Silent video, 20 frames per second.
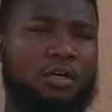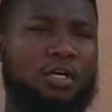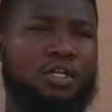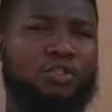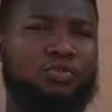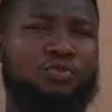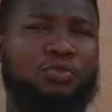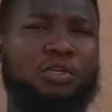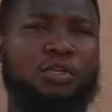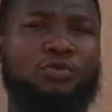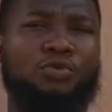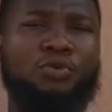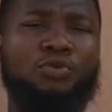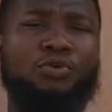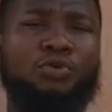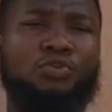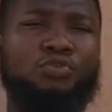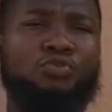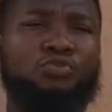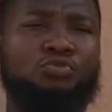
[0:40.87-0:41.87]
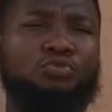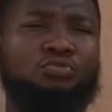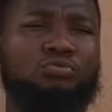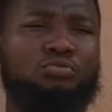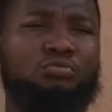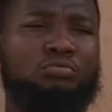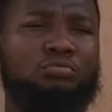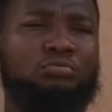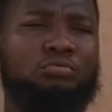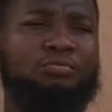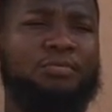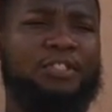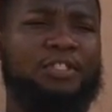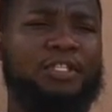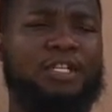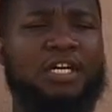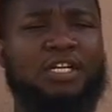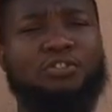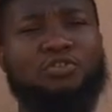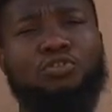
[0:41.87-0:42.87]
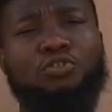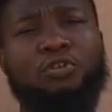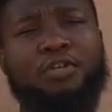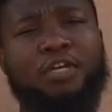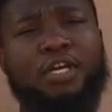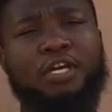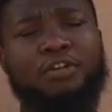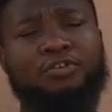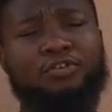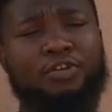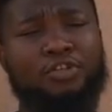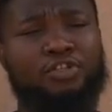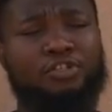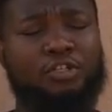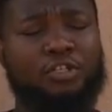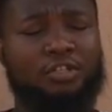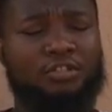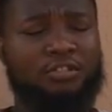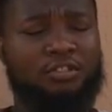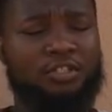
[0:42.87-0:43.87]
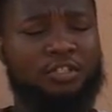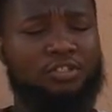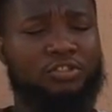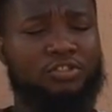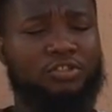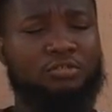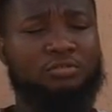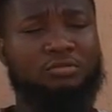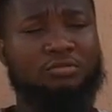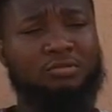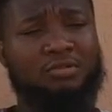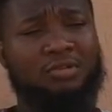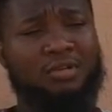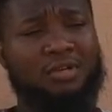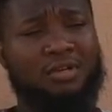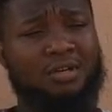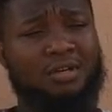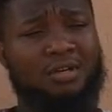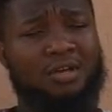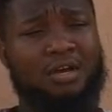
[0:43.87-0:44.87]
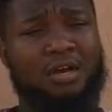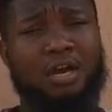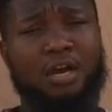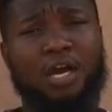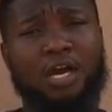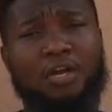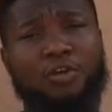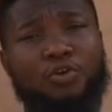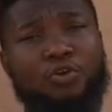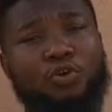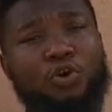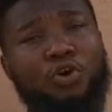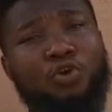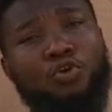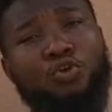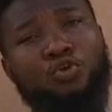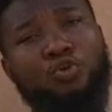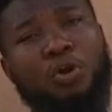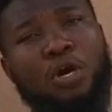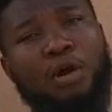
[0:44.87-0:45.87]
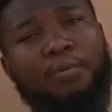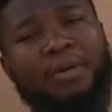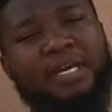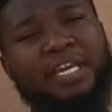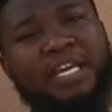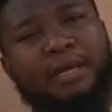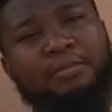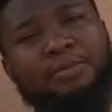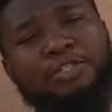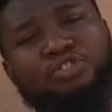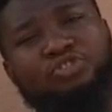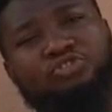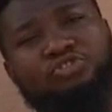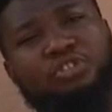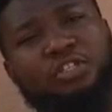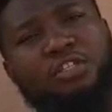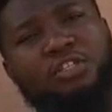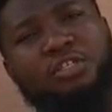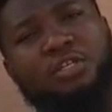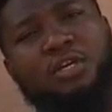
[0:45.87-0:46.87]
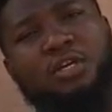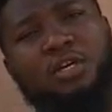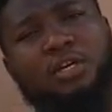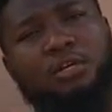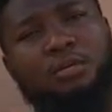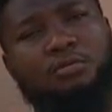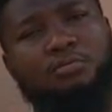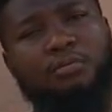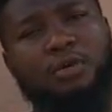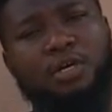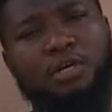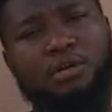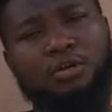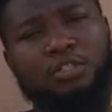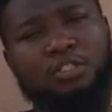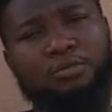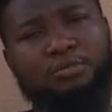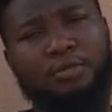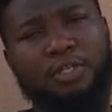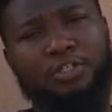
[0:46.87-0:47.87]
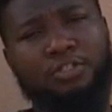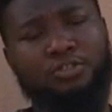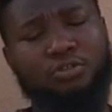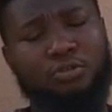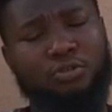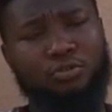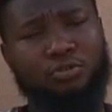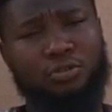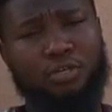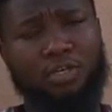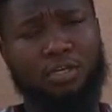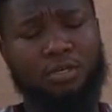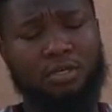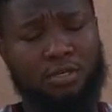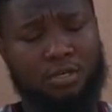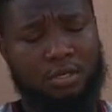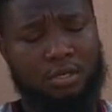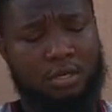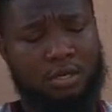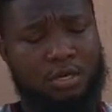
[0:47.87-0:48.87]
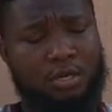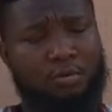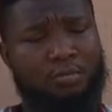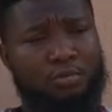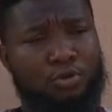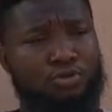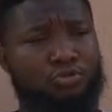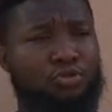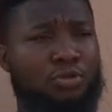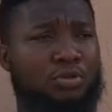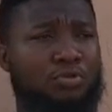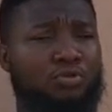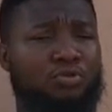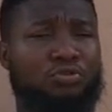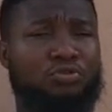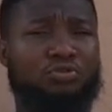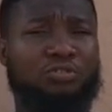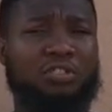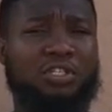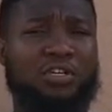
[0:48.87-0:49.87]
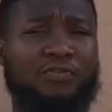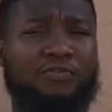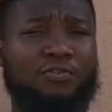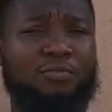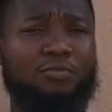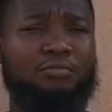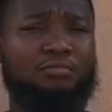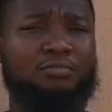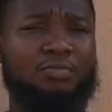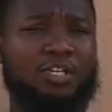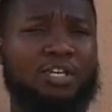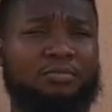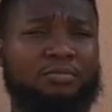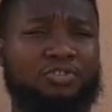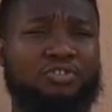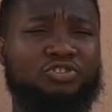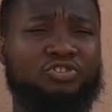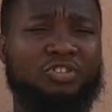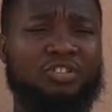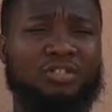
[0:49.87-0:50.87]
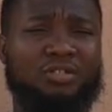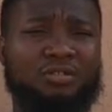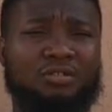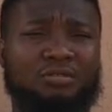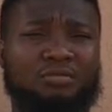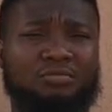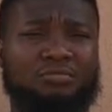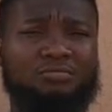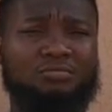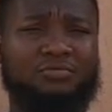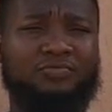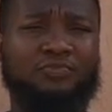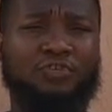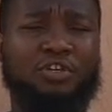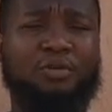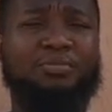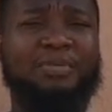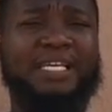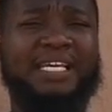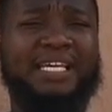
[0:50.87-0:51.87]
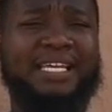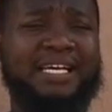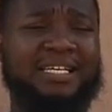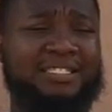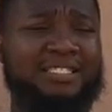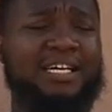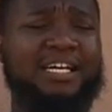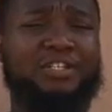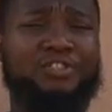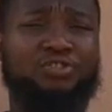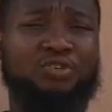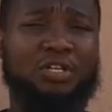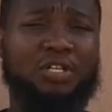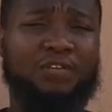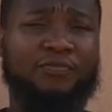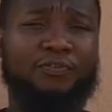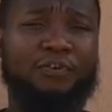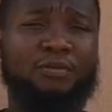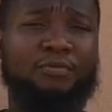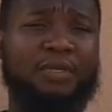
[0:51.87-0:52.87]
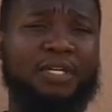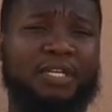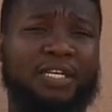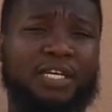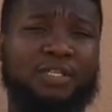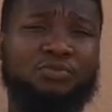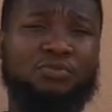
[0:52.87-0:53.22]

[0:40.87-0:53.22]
Today we're going to specialize on the educational section, and you all know I'm a chemistry and biology major, okay? But today we're going to start from chemistry for the beginners. Actually, for the beginners.